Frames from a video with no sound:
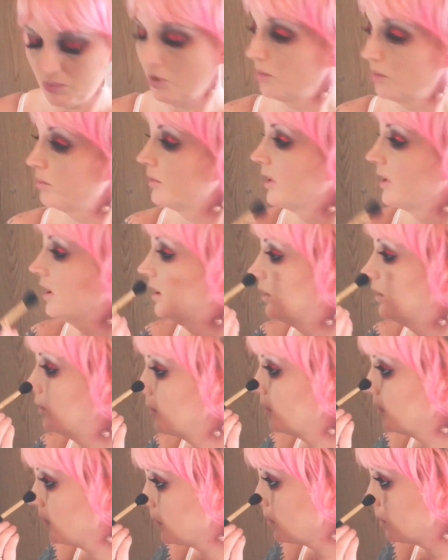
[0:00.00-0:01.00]
more
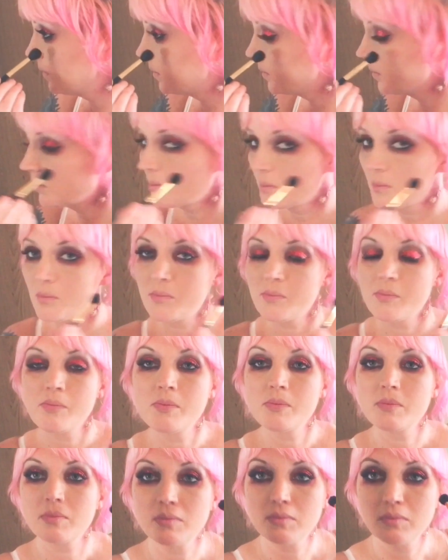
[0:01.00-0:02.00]
brown.
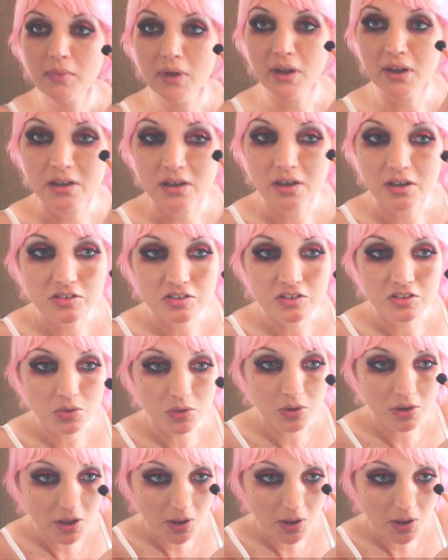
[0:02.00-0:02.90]
I can actually do it